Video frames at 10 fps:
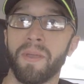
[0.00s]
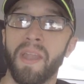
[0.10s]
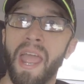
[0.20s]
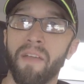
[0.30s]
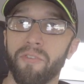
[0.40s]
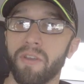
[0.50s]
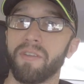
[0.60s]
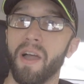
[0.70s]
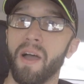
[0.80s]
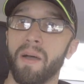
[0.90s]
And every
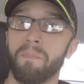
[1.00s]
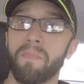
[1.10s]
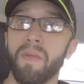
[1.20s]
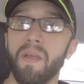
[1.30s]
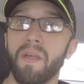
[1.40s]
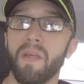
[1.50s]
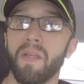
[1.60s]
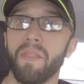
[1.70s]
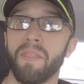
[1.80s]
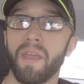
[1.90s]
time
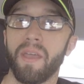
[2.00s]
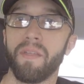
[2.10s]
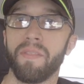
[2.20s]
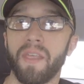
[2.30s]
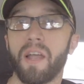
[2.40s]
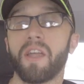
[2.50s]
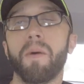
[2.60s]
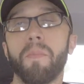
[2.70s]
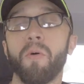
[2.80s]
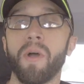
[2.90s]
that I
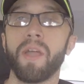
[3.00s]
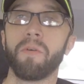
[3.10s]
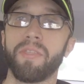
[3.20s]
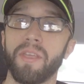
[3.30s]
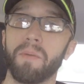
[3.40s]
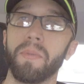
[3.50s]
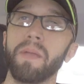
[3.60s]
come away with Him,